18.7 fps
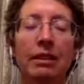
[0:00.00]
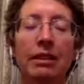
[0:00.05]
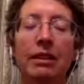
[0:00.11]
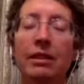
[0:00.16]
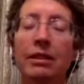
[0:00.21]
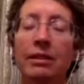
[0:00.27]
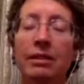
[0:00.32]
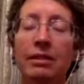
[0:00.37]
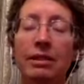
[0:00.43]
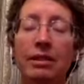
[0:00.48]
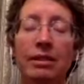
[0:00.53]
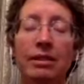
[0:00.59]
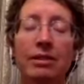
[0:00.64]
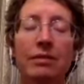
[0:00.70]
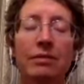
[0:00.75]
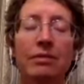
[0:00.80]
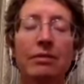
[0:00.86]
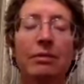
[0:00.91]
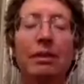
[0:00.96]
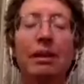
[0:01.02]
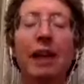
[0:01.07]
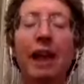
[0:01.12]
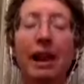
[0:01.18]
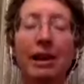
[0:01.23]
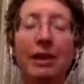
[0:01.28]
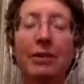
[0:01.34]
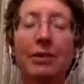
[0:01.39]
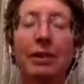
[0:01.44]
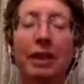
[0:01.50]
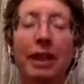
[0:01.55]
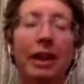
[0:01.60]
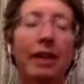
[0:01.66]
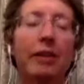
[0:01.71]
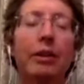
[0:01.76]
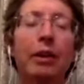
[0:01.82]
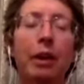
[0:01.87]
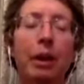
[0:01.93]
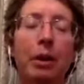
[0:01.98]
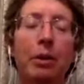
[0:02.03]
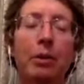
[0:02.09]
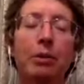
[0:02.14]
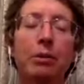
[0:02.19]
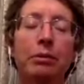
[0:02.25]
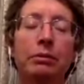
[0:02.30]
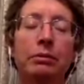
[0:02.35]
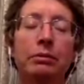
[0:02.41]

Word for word: then just relax with that no